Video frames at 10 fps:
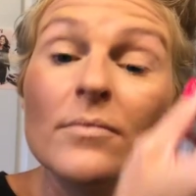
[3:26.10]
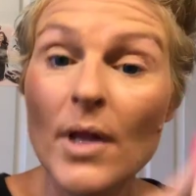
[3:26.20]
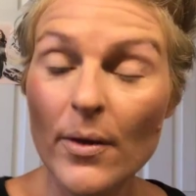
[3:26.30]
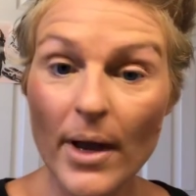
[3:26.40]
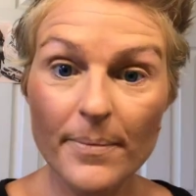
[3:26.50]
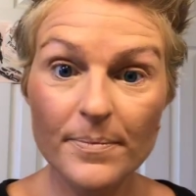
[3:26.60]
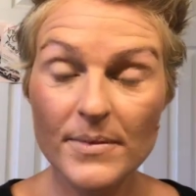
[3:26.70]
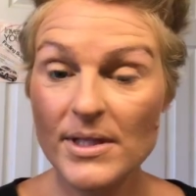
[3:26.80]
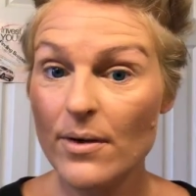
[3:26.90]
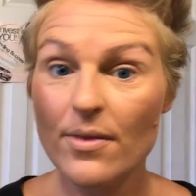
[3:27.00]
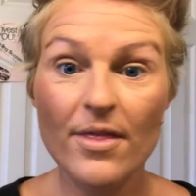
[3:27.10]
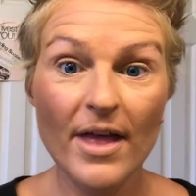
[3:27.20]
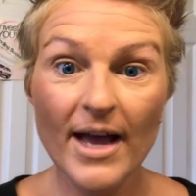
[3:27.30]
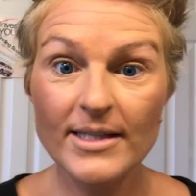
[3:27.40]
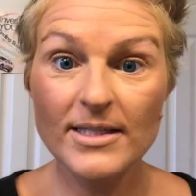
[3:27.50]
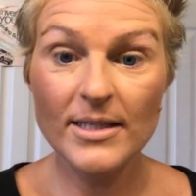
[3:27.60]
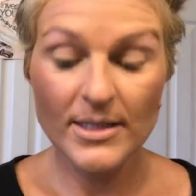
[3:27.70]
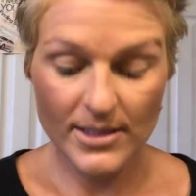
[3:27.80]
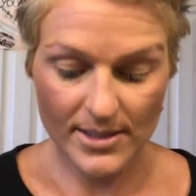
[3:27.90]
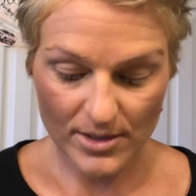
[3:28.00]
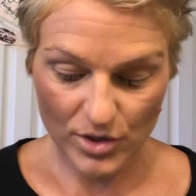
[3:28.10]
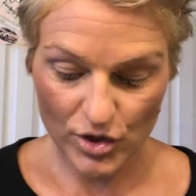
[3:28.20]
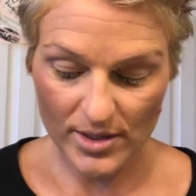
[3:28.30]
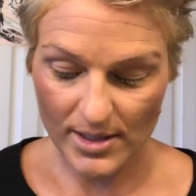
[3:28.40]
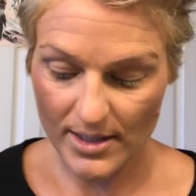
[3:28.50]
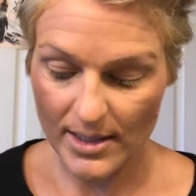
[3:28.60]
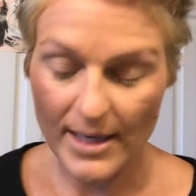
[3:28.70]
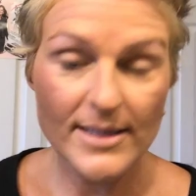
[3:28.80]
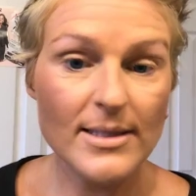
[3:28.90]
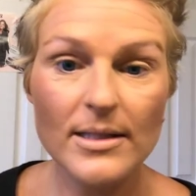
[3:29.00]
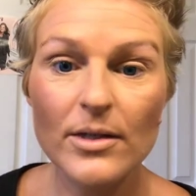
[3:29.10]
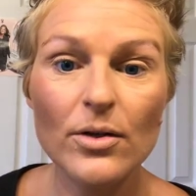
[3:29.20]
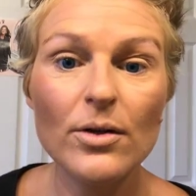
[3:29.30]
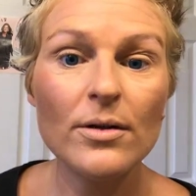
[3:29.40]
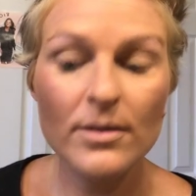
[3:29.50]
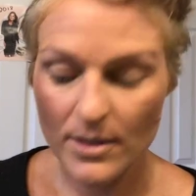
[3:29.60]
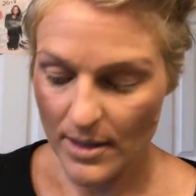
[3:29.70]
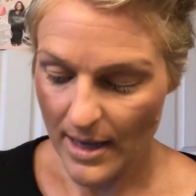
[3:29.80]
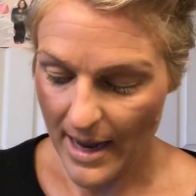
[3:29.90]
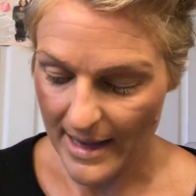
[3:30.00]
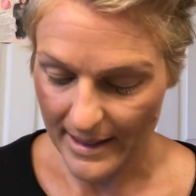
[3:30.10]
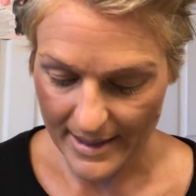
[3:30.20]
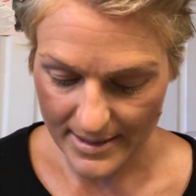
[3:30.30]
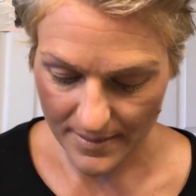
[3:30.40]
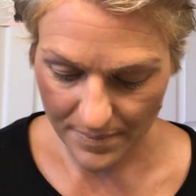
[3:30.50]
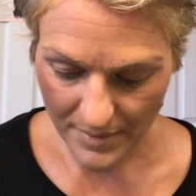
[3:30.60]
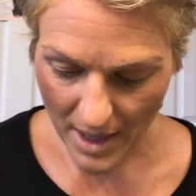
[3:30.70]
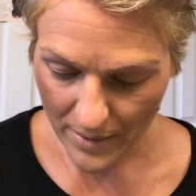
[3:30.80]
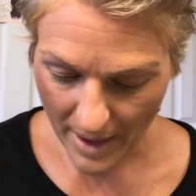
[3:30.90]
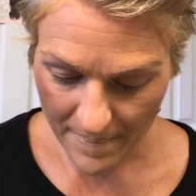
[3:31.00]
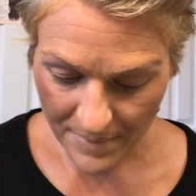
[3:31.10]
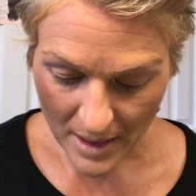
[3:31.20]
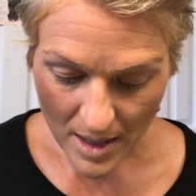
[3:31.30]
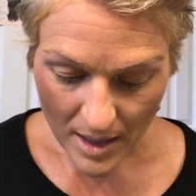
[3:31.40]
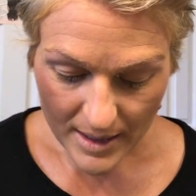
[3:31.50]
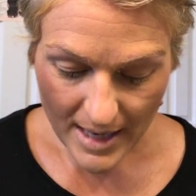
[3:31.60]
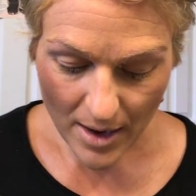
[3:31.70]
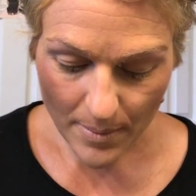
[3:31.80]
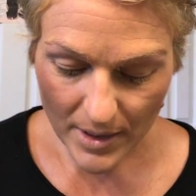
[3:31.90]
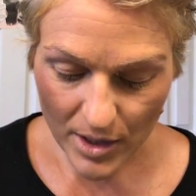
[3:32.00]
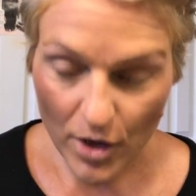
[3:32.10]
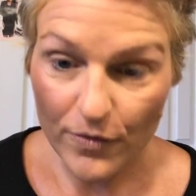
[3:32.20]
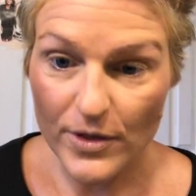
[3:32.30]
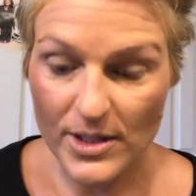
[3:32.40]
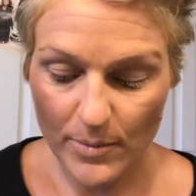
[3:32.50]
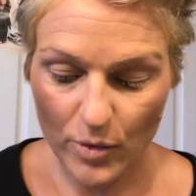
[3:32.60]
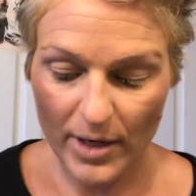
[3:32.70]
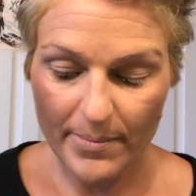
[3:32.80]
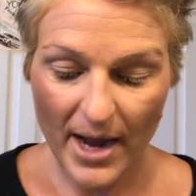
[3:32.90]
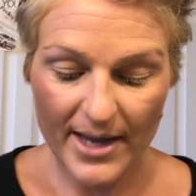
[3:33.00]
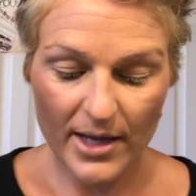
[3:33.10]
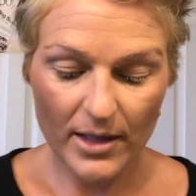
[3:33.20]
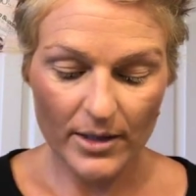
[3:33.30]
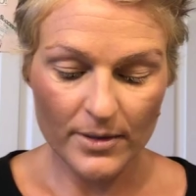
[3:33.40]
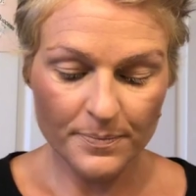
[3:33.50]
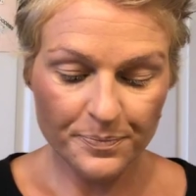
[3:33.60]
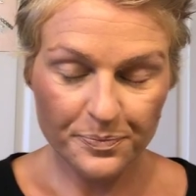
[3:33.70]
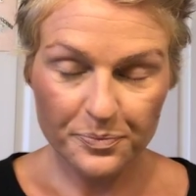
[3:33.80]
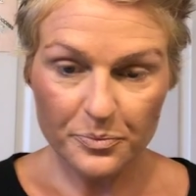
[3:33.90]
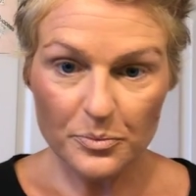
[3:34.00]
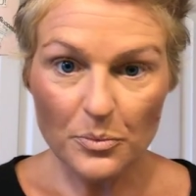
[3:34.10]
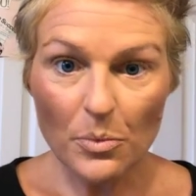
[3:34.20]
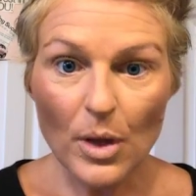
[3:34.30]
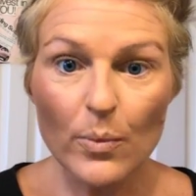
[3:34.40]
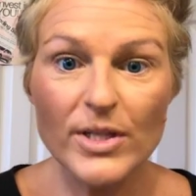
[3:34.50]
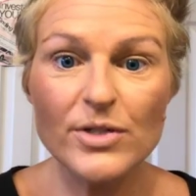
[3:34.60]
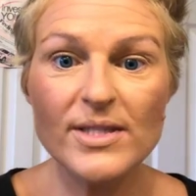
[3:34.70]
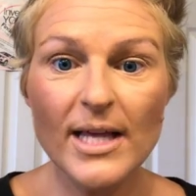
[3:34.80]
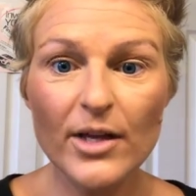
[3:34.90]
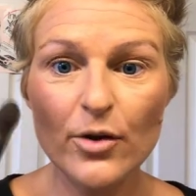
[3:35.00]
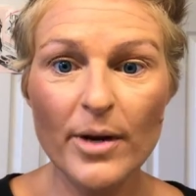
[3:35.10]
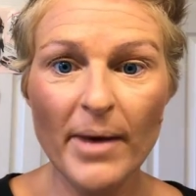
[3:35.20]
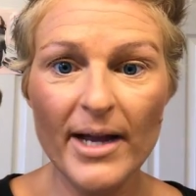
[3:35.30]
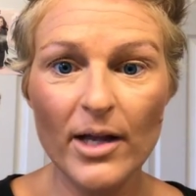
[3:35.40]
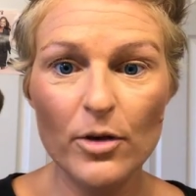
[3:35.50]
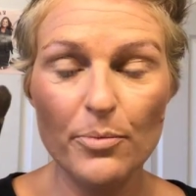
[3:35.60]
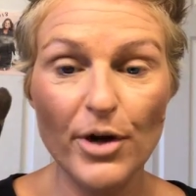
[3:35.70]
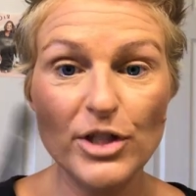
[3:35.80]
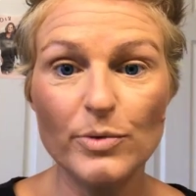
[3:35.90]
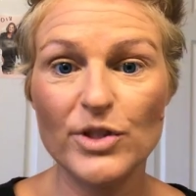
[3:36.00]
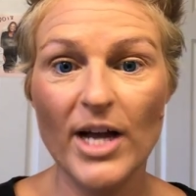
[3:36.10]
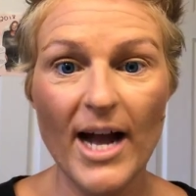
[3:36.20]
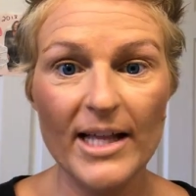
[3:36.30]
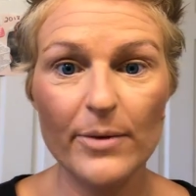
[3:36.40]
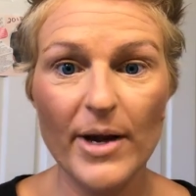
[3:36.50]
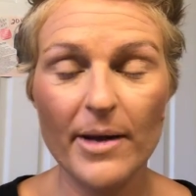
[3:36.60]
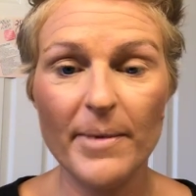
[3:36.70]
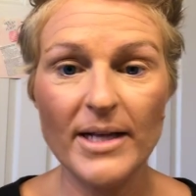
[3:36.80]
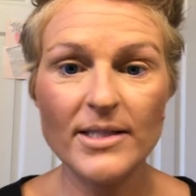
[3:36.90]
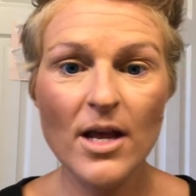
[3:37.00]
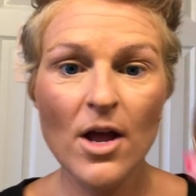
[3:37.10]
Okay, so that is just a nice little highlight. Okay, now I'm gonna go for some cream eye color. We do sell a cream eye color brush, which I highly recommend.